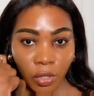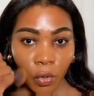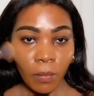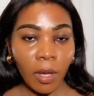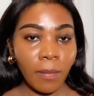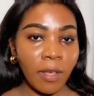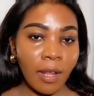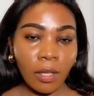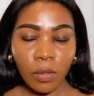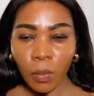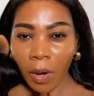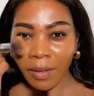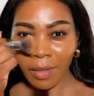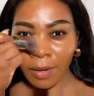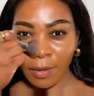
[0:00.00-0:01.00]
So maybe that's
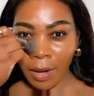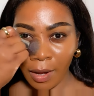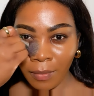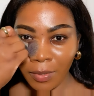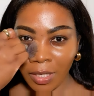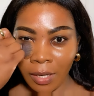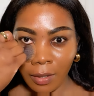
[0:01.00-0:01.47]
why they named